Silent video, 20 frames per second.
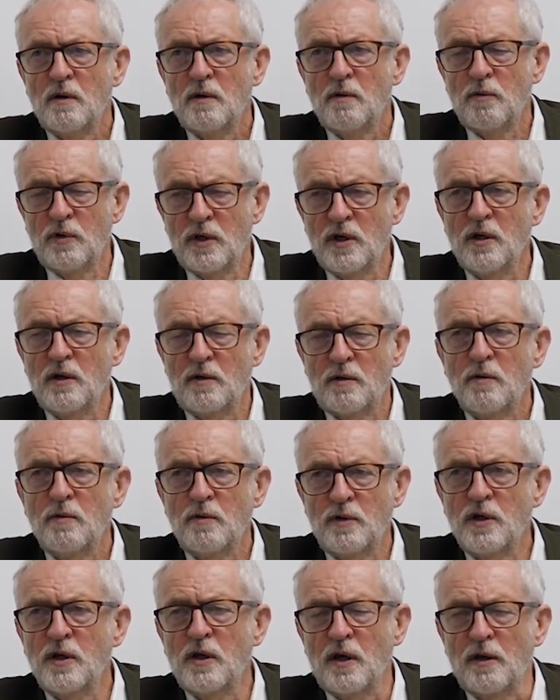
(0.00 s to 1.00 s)
We
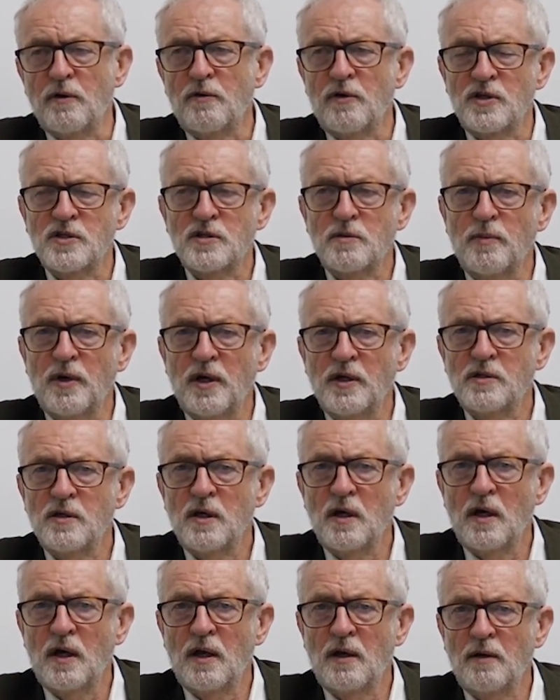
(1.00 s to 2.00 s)
did underestimate
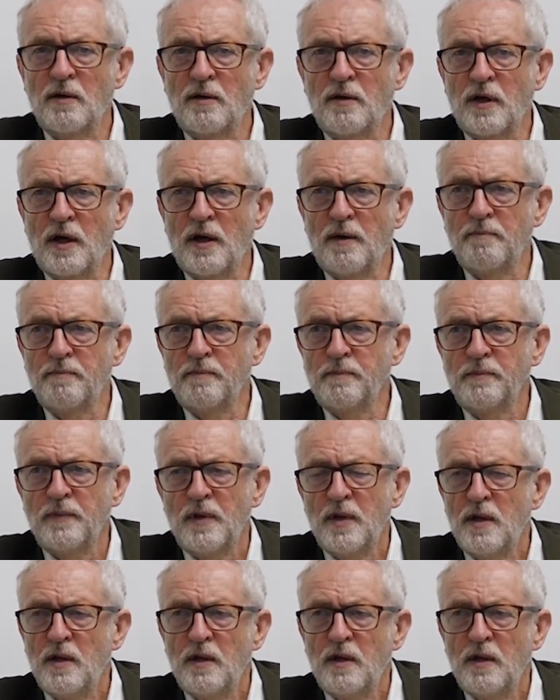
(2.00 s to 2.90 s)
it, and